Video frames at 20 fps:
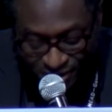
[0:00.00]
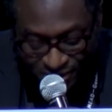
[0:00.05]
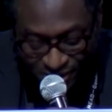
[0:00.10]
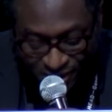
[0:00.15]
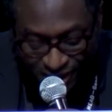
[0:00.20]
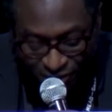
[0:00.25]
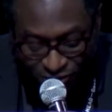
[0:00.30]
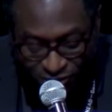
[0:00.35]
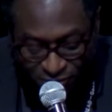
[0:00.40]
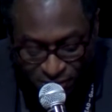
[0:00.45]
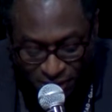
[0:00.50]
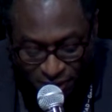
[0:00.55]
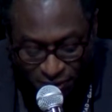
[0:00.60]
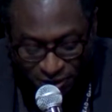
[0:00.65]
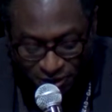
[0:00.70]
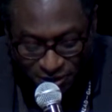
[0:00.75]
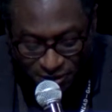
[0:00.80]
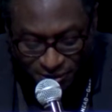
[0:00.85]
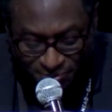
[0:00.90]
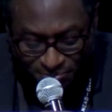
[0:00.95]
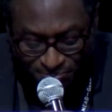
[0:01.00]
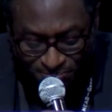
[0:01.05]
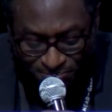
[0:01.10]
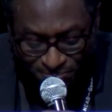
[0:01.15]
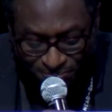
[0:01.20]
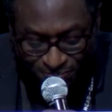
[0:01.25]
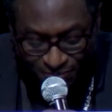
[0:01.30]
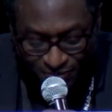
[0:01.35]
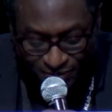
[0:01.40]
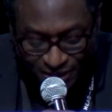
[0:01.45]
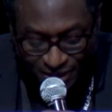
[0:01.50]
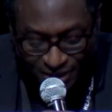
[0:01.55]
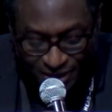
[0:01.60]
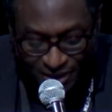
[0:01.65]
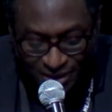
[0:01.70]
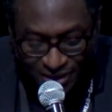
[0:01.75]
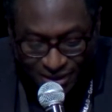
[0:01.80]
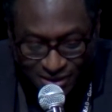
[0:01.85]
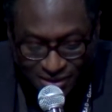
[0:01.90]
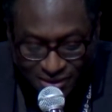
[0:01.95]
and South America.
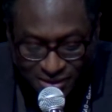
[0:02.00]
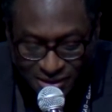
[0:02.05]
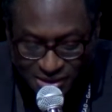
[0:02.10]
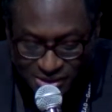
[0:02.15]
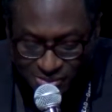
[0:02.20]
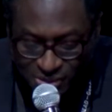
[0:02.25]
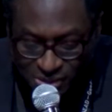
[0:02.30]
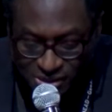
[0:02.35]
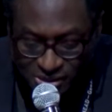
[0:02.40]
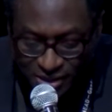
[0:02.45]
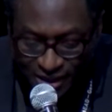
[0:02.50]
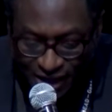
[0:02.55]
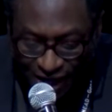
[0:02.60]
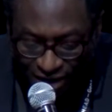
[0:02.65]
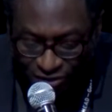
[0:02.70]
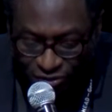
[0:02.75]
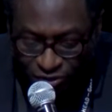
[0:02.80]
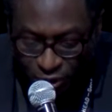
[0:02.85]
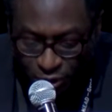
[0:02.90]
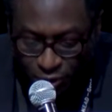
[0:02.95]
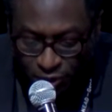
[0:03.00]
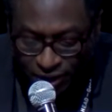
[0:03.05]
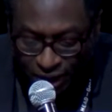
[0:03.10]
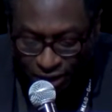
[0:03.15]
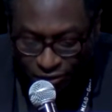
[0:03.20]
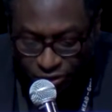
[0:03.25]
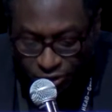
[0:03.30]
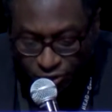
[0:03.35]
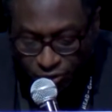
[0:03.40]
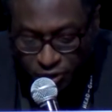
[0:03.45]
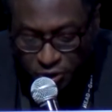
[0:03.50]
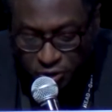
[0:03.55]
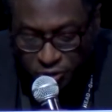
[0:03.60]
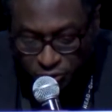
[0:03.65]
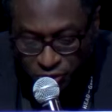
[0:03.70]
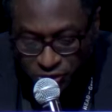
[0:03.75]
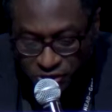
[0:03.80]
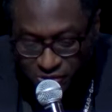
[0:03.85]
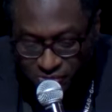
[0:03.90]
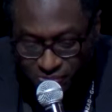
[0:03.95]
This means the Afro in
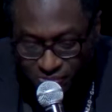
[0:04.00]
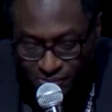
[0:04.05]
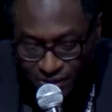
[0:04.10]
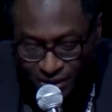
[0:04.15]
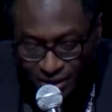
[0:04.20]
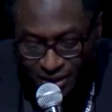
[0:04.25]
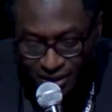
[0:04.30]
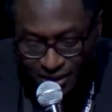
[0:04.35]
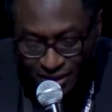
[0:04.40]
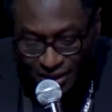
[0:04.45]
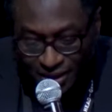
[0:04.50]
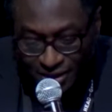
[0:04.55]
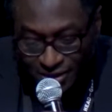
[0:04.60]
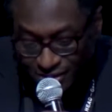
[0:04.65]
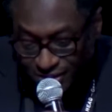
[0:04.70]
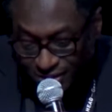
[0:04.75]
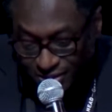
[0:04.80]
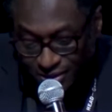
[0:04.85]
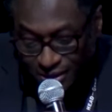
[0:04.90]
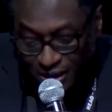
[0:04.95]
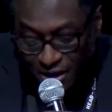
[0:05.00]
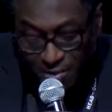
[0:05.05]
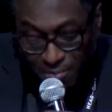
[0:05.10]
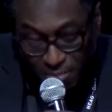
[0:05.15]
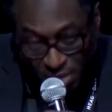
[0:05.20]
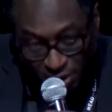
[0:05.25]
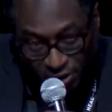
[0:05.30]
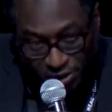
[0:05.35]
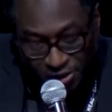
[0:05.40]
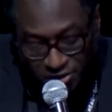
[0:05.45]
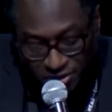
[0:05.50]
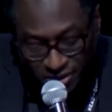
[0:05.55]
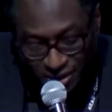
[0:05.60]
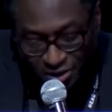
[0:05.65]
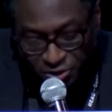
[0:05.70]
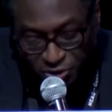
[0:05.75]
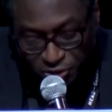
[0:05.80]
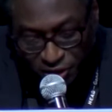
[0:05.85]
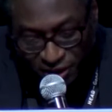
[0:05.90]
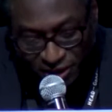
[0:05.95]
Afrofuturism is
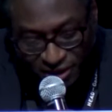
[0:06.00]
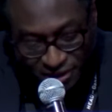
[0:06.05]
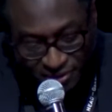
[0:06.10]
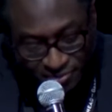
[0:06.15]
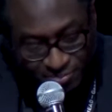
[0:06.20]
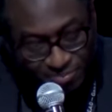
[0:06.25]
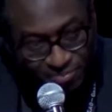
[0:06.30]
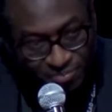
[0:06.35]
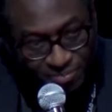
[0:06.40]
America-centric